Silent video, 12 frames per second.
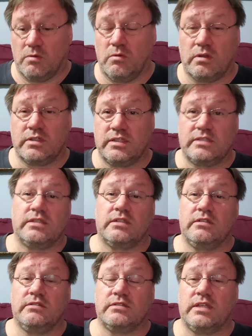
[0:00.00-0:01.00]
we'll
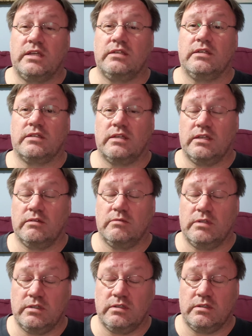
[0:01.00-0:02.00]
consider you psychic,
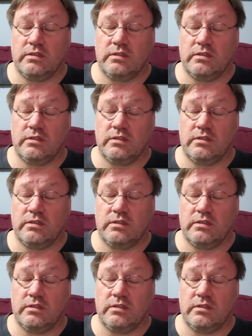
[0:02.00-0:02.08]
and